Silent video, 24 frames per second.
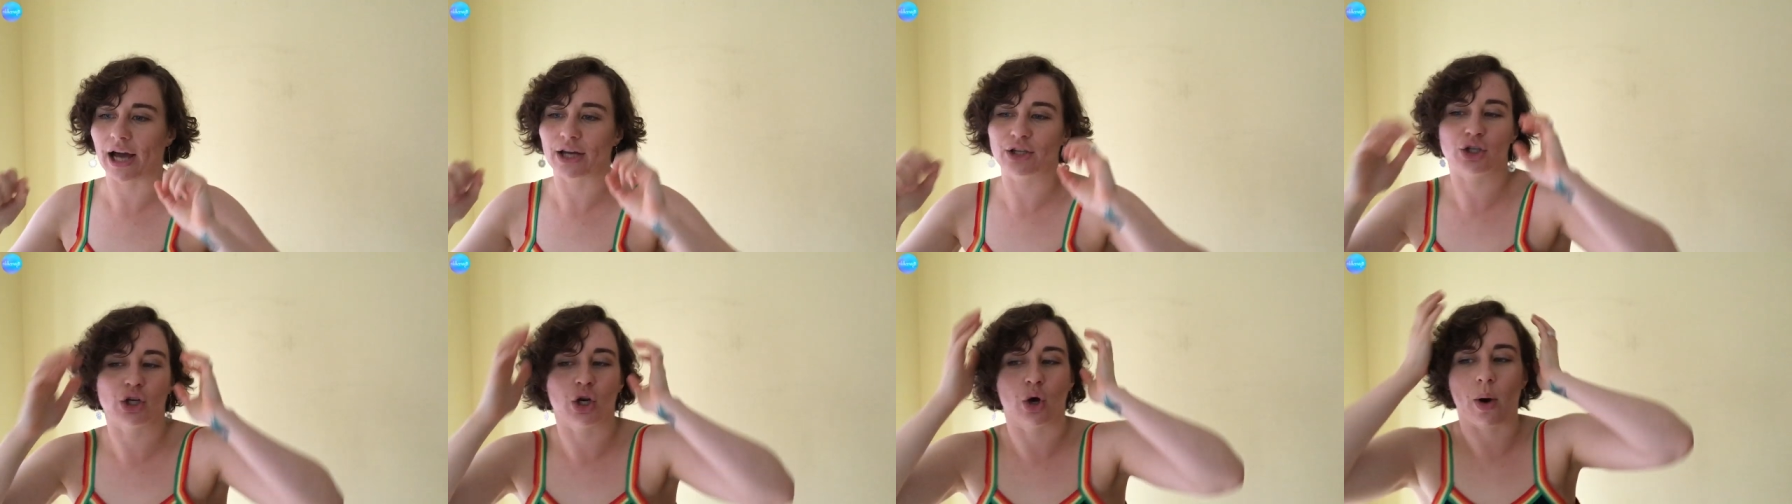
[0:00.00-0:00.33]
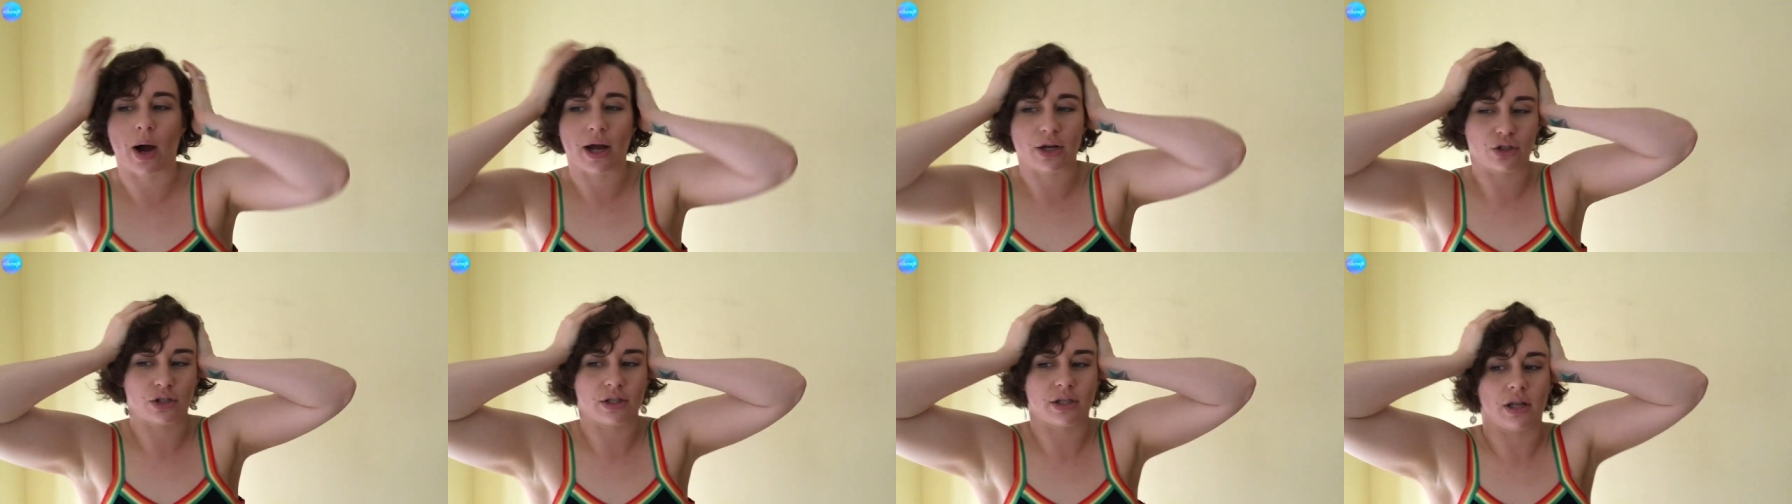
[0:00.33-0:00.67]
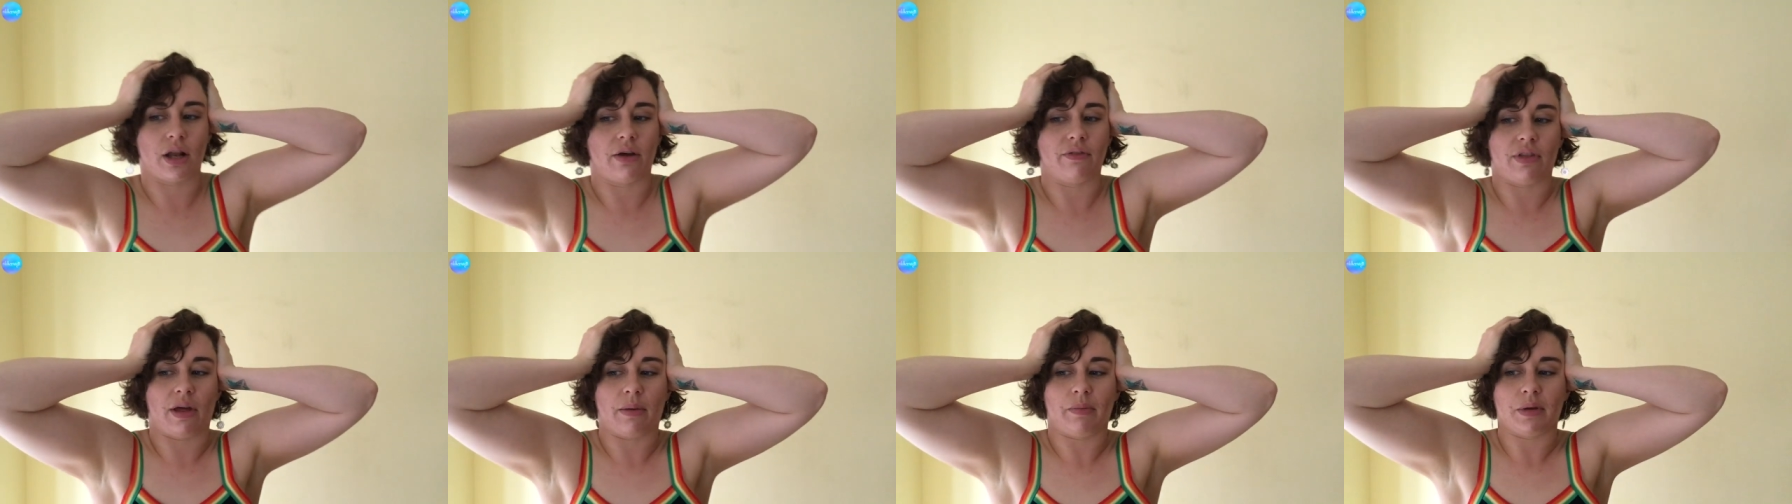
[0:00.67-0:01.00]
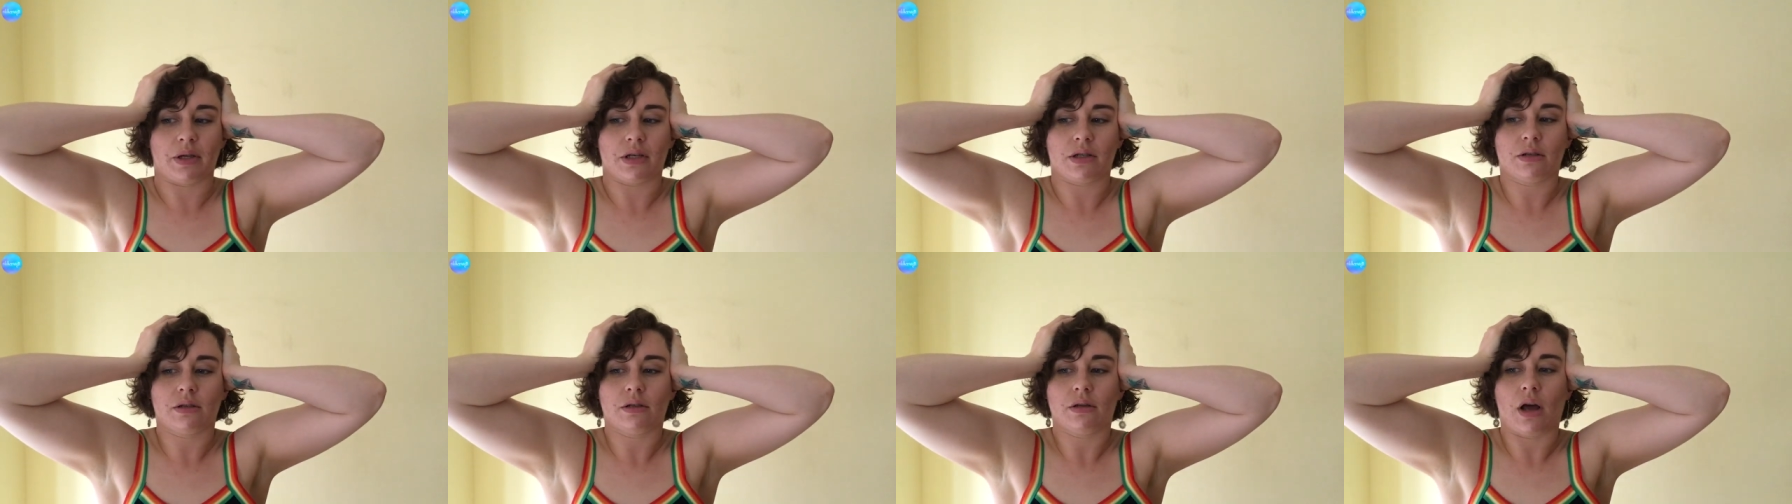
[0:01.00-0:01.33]
I don't know, I just love that
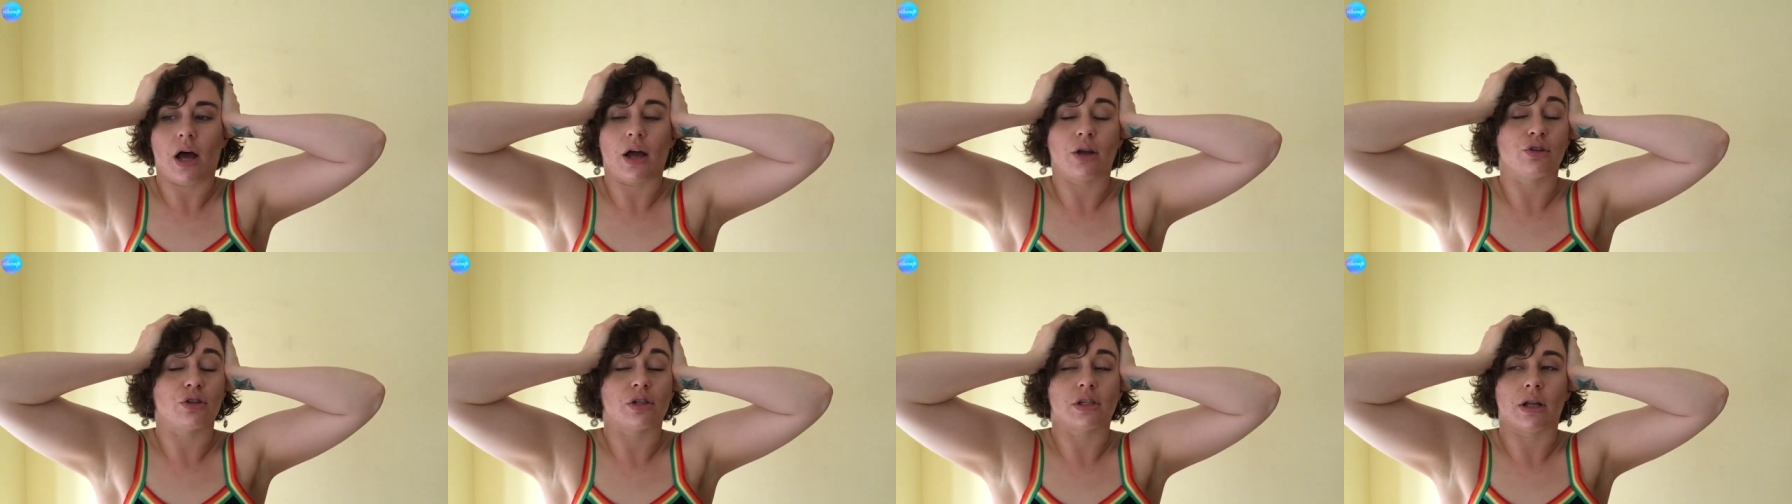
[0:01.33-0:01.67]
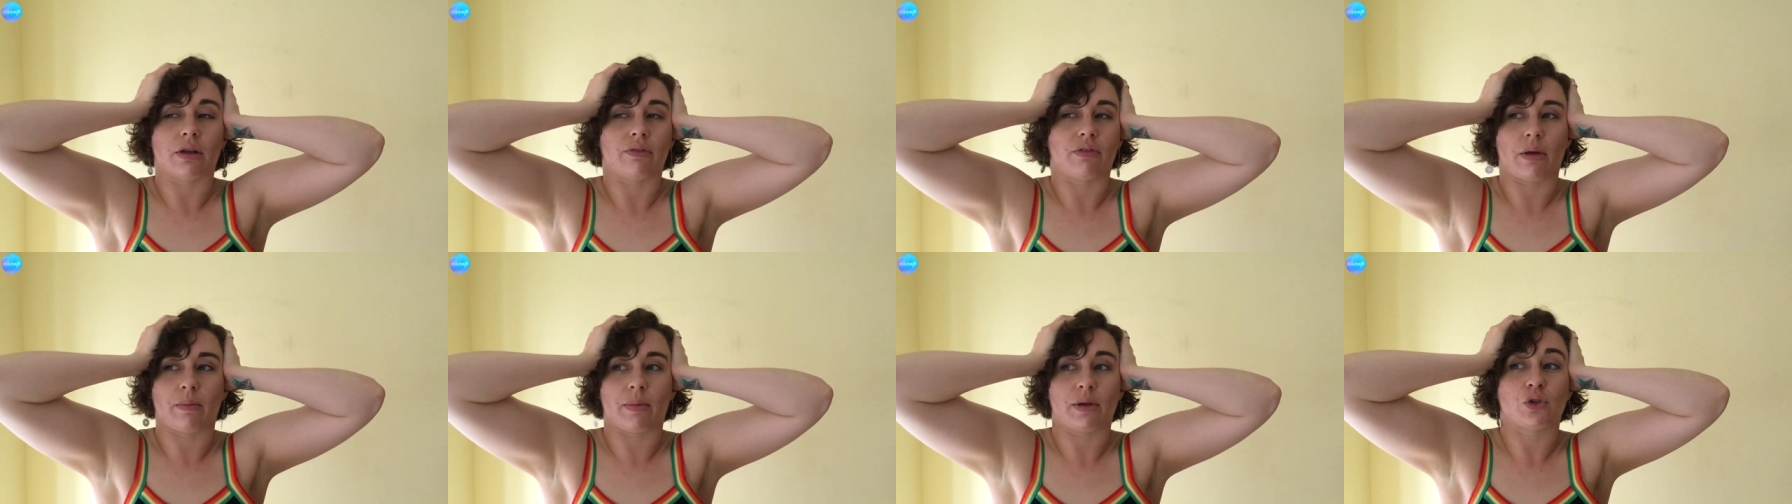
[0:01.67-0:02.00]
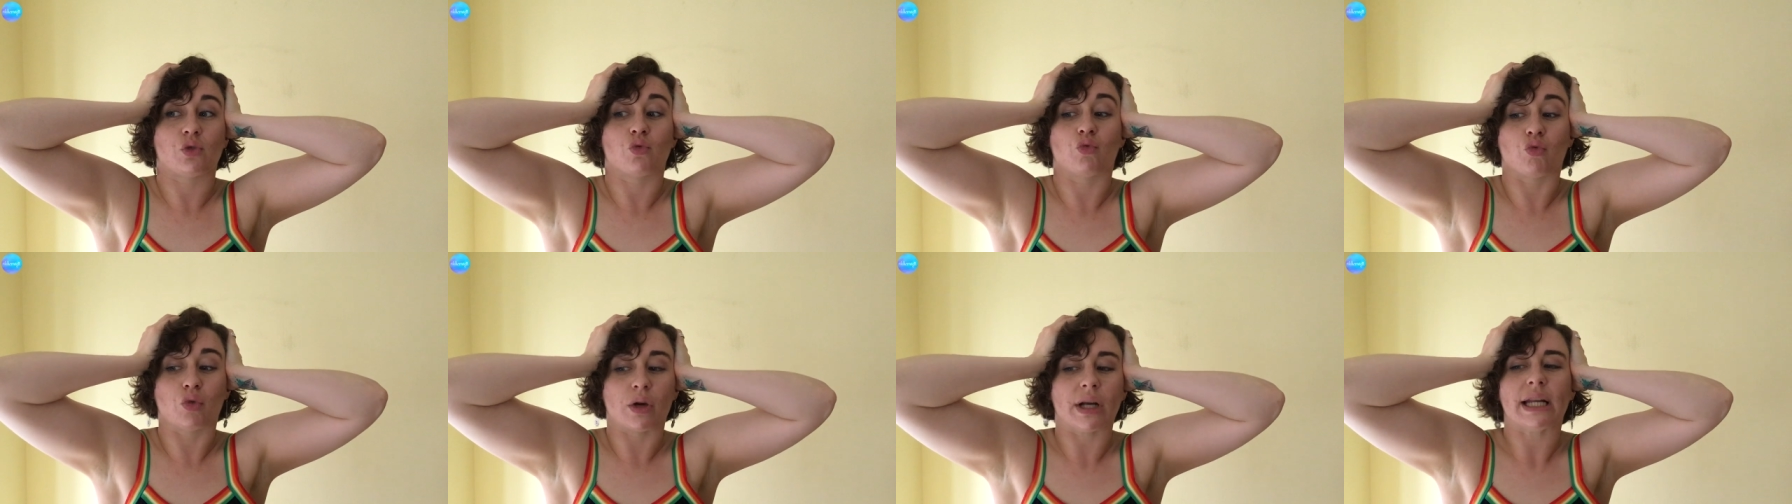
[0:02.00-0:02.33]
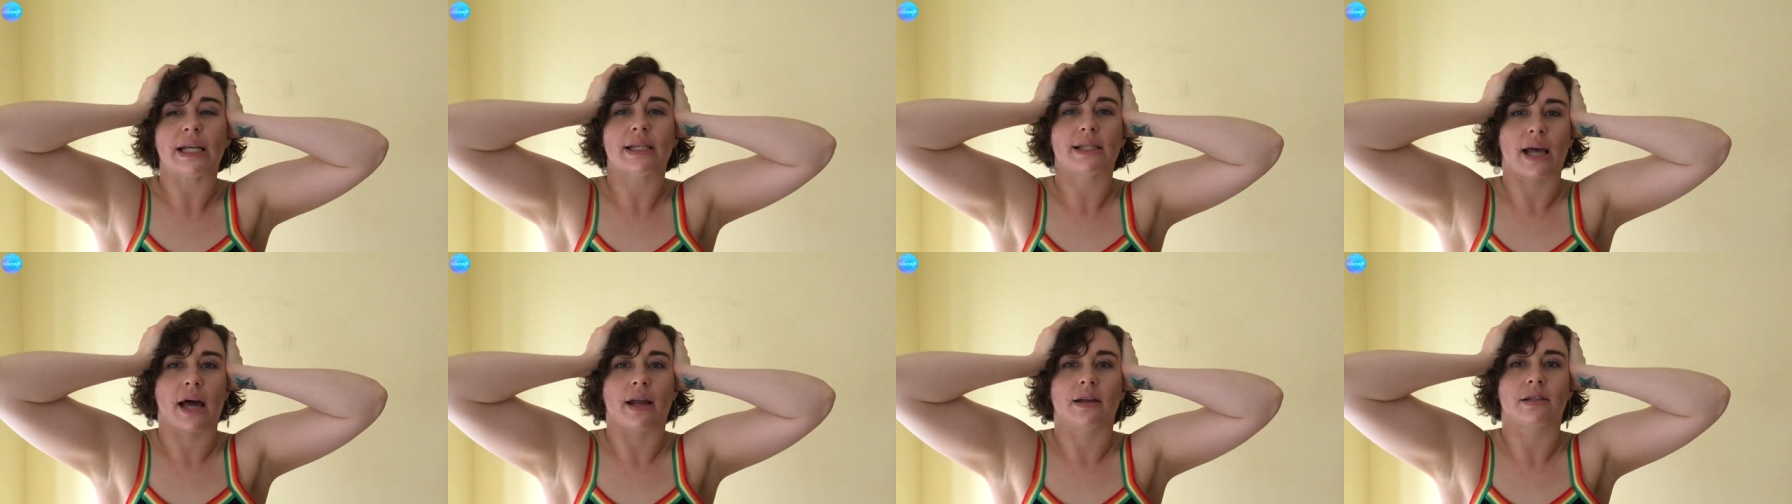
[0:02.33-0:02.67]
bit. It's
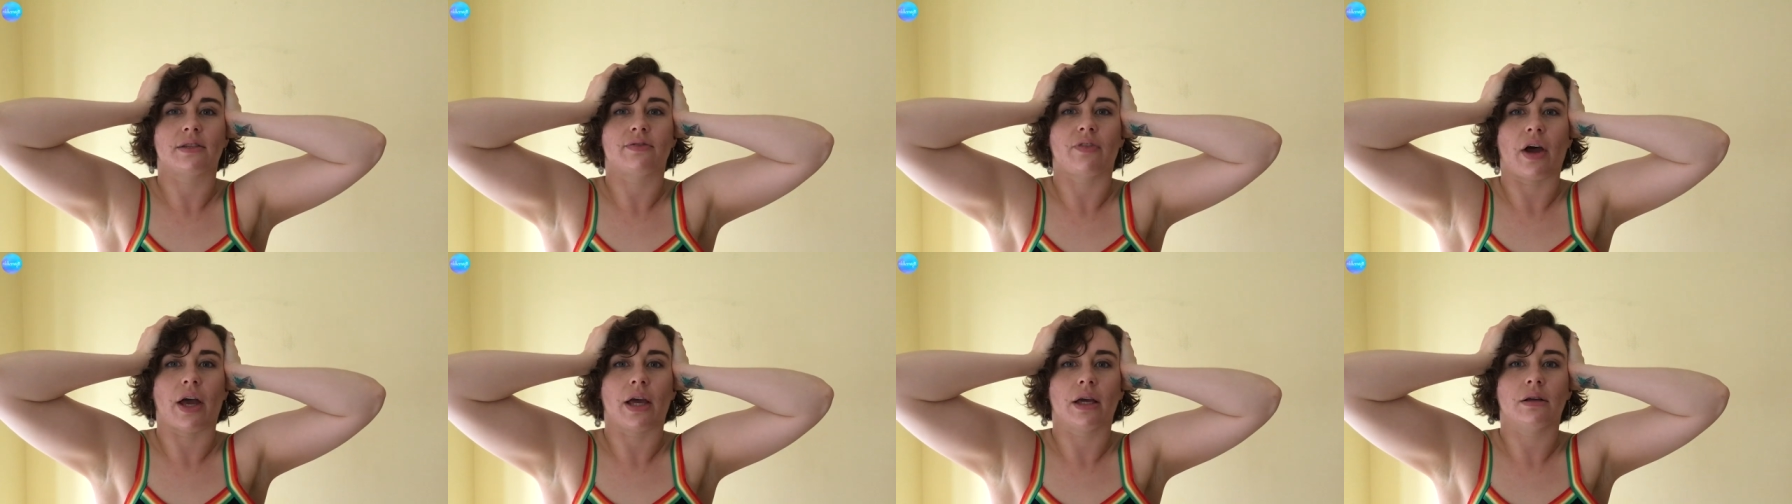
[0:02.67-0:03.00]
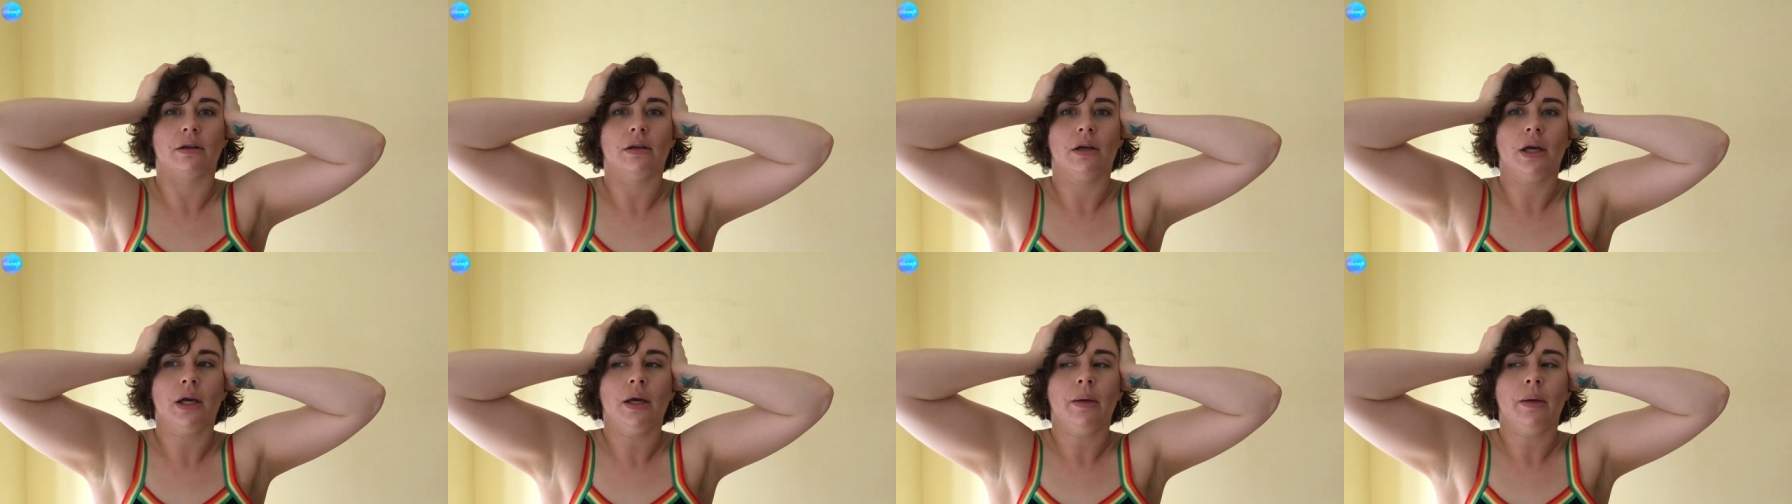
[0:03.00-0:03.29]
really satisfying,